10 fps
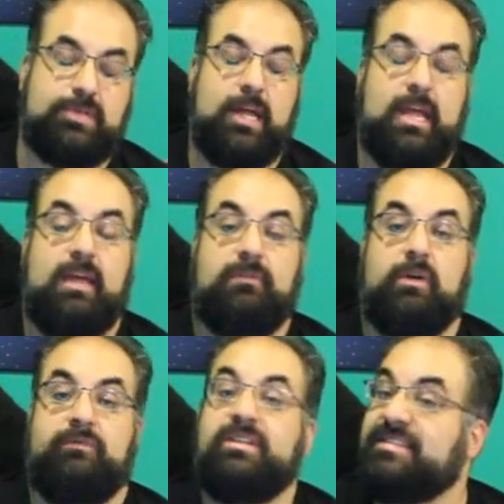If you have
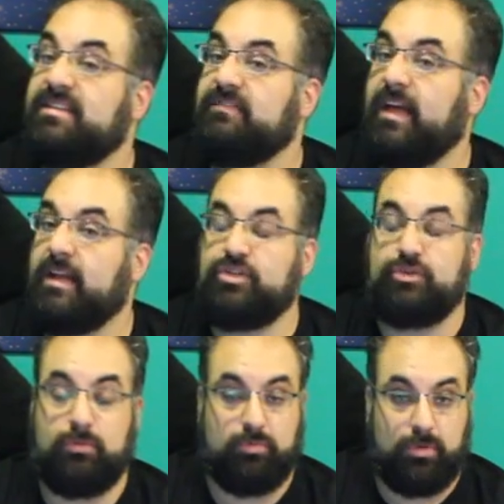disadvantage, you'll
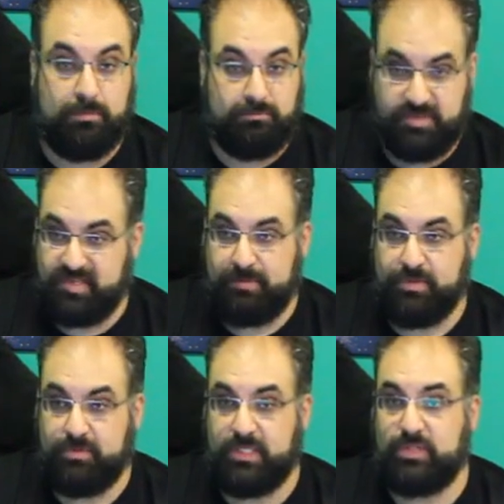roll the same
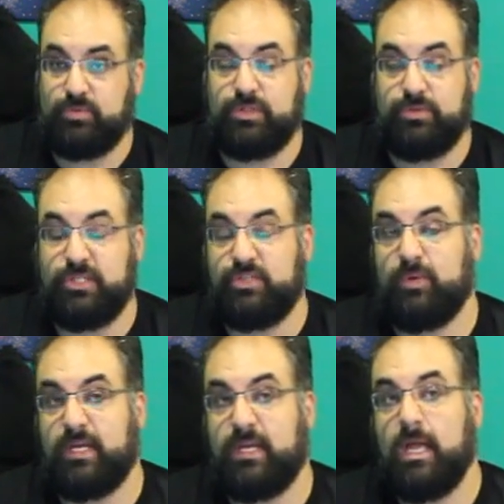2d20,